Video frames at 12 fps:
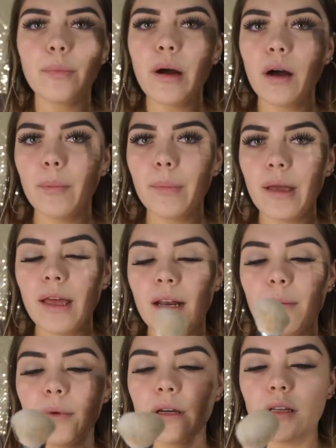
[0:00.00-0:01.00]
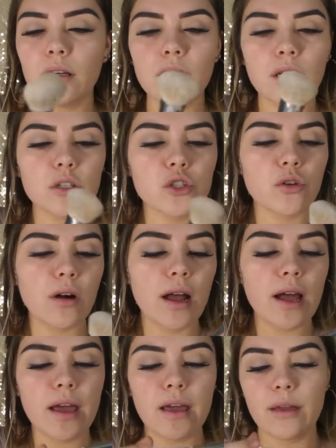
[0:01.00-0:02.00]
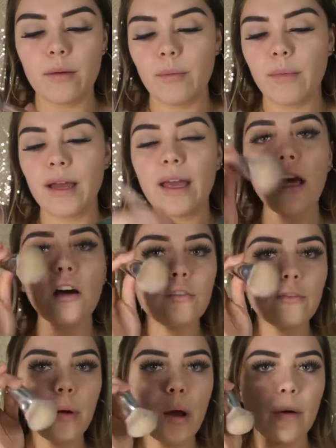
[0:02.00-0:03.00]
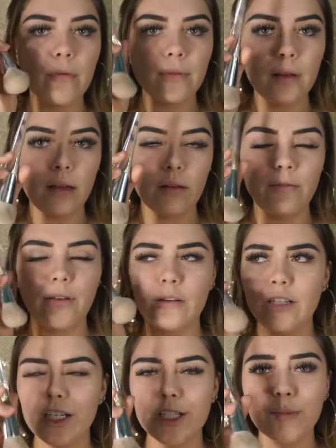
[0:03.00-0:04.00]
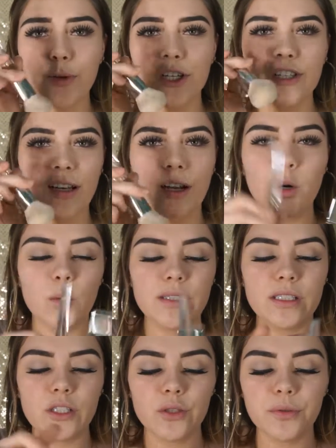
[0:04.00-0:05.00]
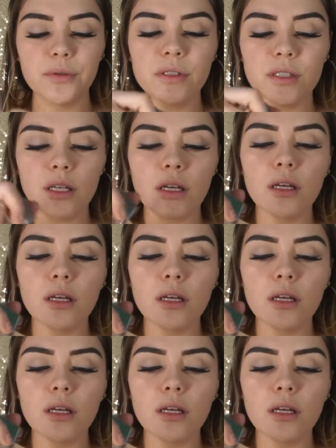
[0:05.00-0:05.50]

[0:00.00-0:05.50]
pump, and I'm gonna try my e.l.f. foundation brush that I always use.